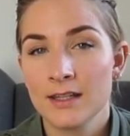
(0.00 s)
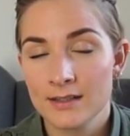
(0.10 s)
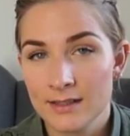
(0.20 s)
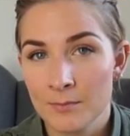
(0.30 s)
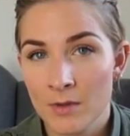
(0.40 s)

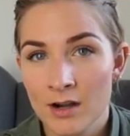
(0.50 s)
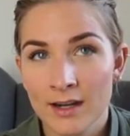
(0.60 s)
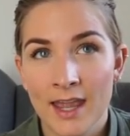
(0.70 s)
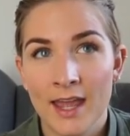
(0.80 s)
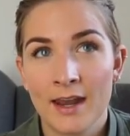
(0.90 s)
in
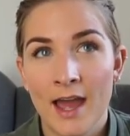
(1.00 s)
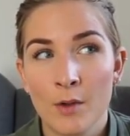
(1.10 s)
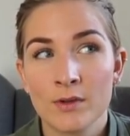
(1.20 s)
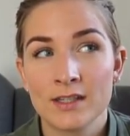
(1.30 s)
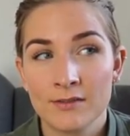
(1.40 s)
Denmark, and
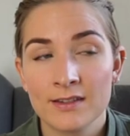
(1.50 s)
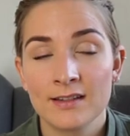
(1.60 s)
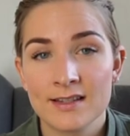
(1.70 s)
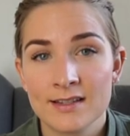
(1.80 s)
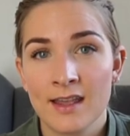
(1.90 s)
I would
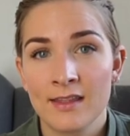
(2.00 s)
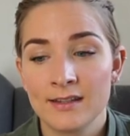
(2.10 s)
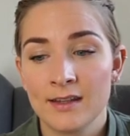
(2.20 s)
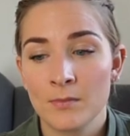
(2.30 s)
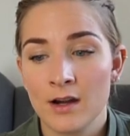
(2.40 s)
definitely say
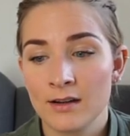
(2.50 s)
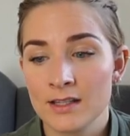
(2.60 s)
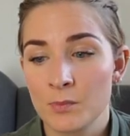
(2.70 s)
that Denmark